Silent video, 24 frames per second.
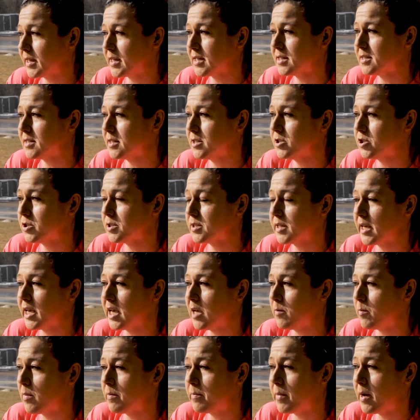I said, just
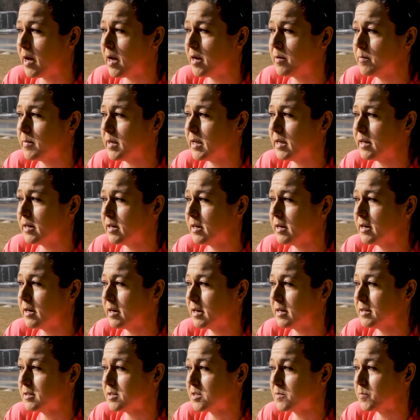came upon me
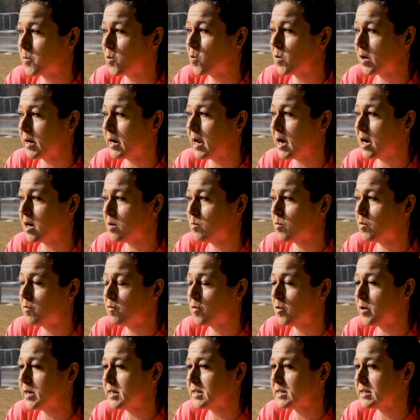and spoke an audible
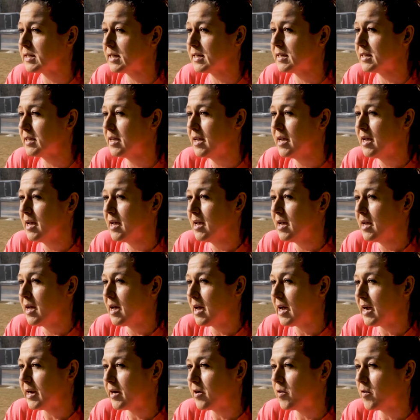voice. And
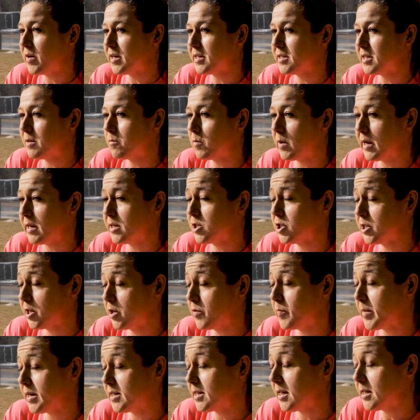I know when I share
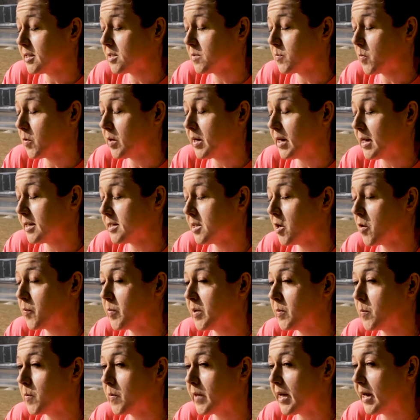my testimony and I tell
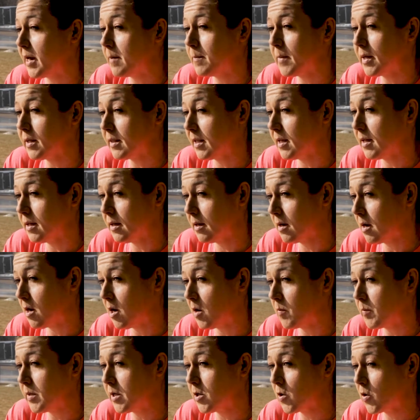people that, I'm like, they can call
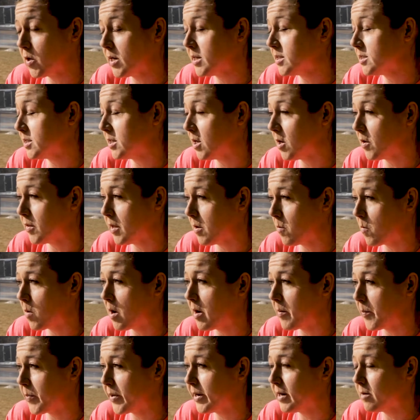me crazy all they
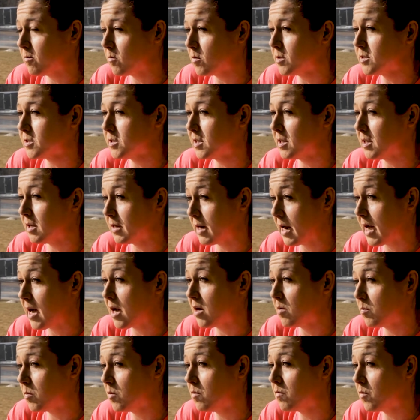want, but it was an
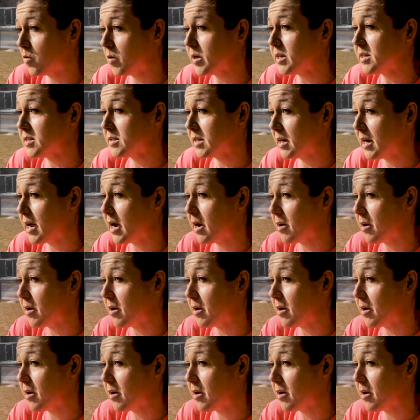audible voice that I